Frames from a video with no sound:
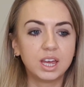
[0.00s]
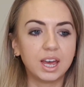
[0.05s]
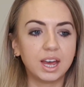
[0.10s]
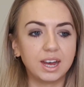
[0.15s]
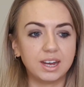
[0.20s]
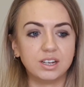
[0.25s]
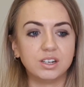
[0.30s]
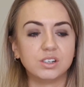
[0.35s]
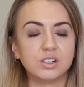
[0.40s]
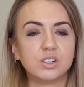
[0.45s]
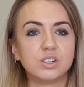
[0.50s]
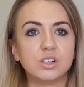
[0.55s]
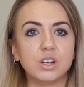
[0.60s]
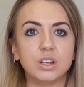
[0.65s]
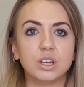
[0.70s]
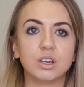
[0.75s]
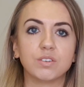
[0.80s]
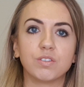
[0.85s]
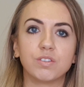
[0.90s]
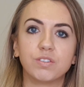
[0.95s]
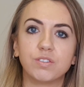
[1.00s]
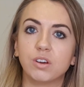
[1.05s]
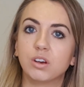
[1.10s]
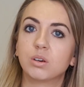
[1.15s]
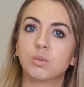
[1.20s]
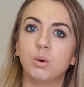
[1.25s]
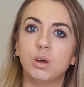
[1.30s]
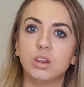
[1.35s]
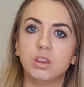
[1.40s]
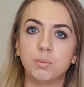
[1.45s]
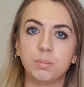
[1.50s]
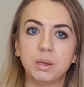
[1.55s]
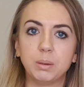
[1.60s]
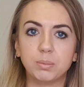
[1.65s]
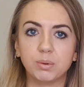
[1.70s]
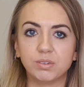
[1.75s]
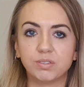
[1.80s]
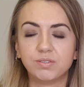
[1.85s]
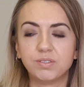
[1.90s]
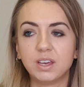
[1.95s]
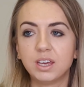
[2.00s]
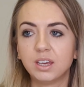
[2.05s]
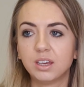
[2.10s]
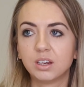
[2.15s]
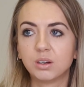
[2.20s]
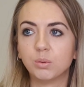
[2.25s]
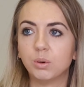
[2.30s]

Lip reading: and don't give a fuck what other people think,